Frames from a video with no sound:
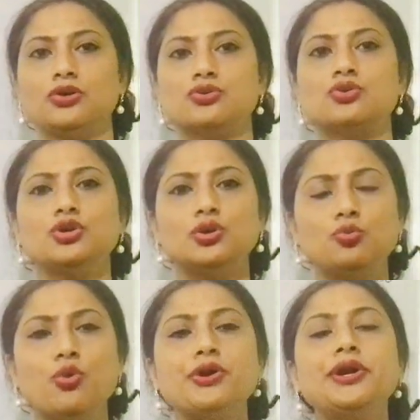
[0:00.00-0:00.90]
So he
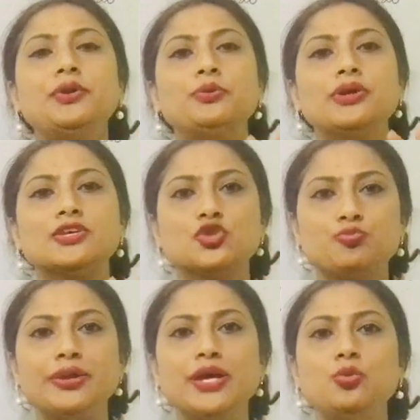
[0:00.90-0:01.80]
wanted to
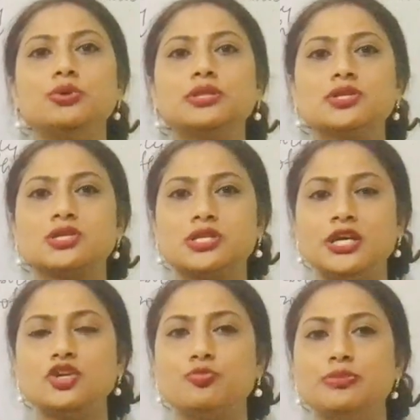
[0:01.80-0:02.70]
explain with this
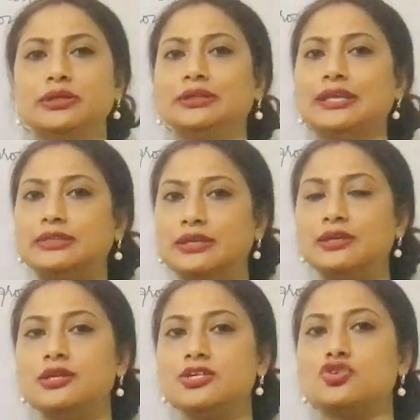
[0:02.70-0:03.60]
statement that there
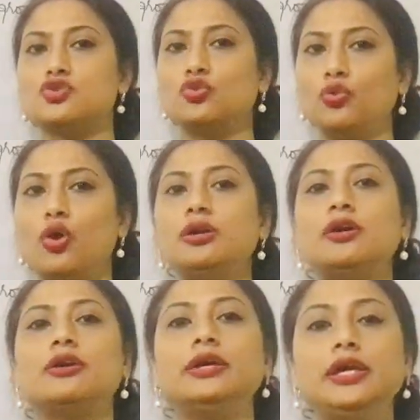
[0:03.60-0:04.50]
is not
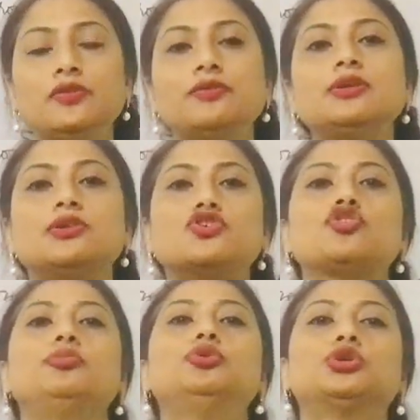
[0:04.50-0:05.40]
an even
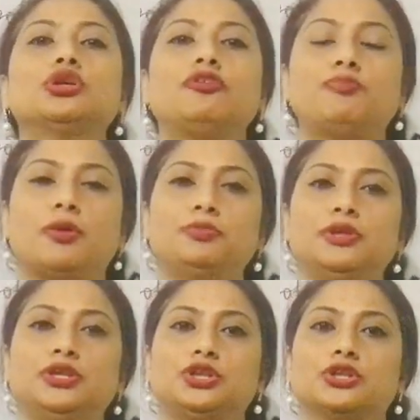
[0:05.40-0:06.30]
distribution of
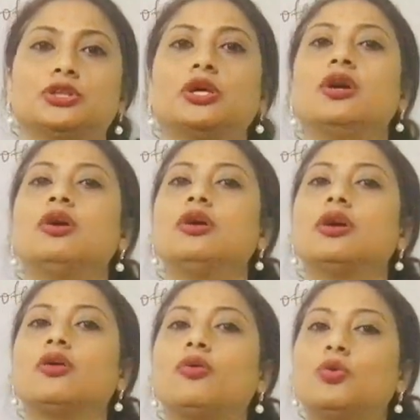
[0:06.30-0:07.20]
population
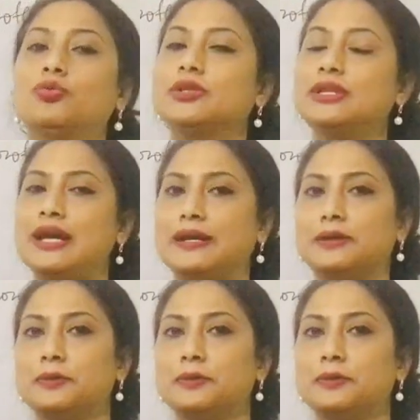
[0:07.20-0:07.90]
over the land.